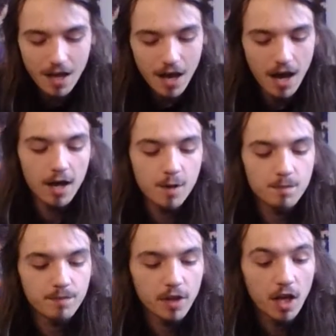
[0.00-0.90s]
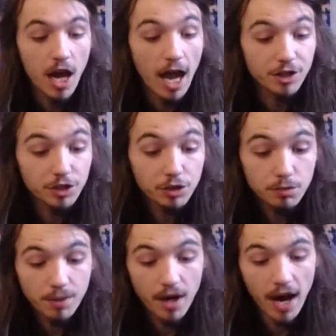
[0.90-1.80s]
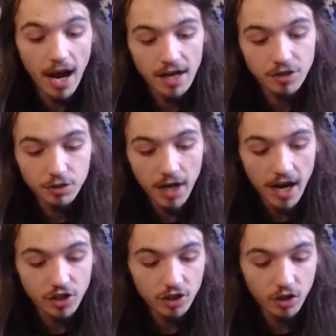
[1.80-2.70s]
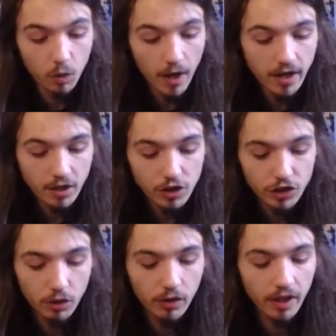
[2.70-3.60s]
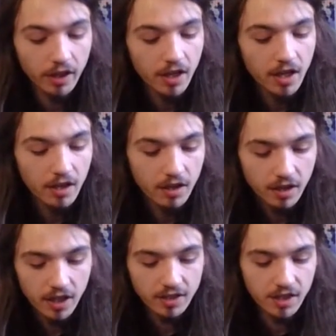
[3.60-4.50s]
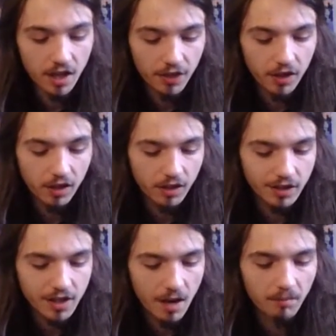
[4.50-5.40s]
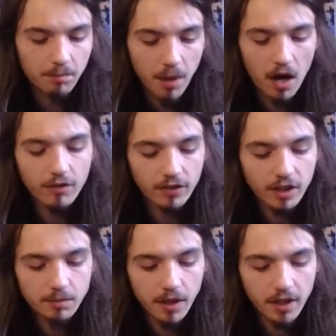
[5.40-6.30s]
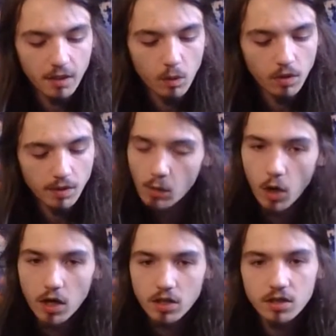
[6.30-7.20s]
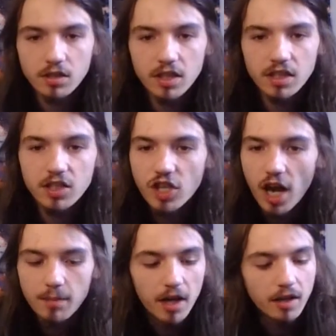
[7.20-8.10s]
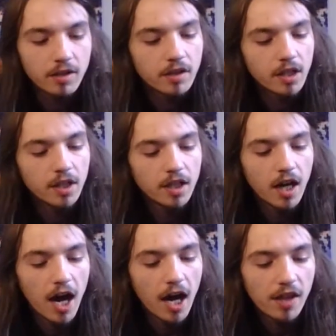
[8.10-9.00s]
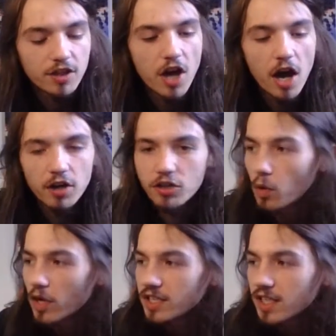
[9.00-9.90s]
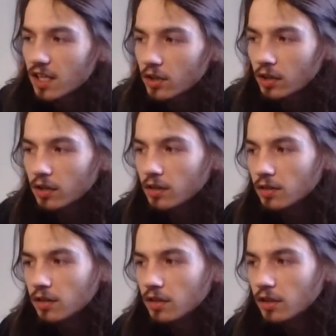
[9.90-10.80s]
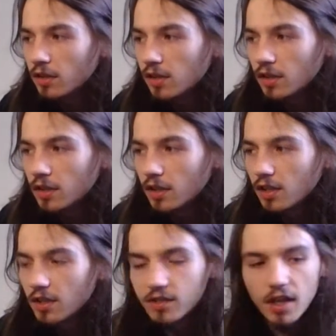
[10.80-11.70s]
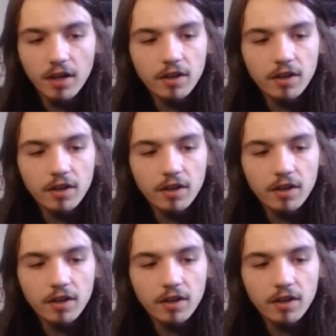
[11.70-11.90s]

I do actually quite enjoy. It's not perfect, but it works. Gets the job done. The Donner Noise Killer. So